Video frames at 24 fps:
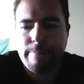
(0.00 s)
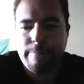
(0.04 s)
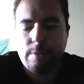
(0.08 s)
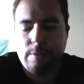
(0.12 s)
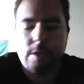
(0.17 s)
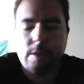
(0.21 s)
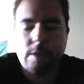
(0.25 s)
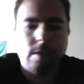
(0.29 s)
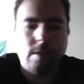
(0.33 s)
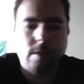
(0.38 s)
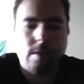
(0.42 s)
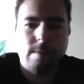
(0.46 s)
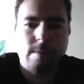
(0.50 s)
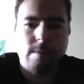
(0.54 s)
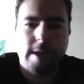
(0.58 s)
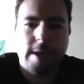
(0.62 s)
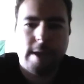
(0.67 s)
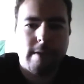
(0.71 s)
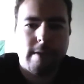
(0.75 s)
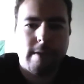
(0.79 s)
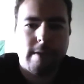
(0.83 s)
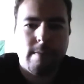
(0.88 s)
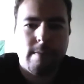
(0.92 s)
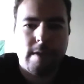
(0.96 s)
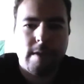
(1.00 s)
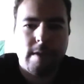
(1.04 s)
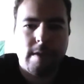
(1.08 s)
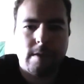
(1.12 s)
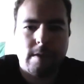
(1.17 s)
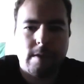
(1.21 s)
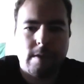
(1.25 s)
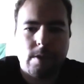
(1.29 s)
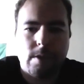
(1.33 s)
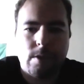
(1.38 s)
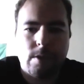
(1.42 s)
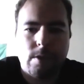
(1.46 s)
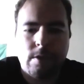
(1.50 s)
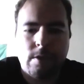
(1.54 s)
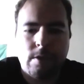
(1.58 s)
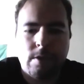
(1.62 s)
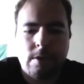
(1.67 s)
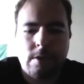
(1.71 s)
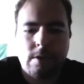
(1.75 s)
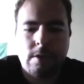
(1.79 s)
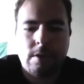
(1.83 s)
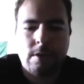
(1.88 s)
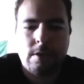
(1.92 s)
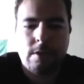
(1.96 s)
which is too bad, because
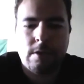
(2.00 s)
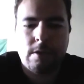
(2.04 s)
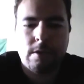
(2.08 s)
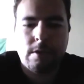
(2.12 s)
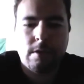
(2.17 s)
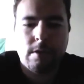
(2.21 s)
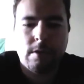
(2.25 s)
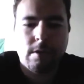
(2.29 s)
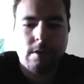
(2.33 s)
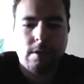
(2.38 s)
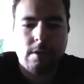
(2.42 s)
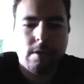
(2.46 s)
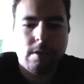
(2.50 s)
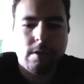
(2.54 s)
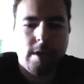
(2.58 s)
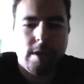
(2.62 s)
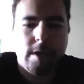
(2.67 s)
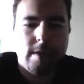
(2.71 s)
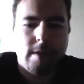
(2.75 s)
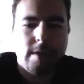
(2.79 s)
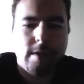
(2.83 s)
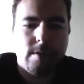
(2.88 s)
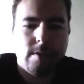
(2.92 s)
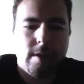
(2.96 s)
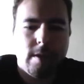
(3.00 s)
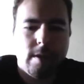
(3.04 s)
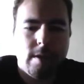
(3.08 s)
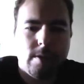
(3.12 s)
it's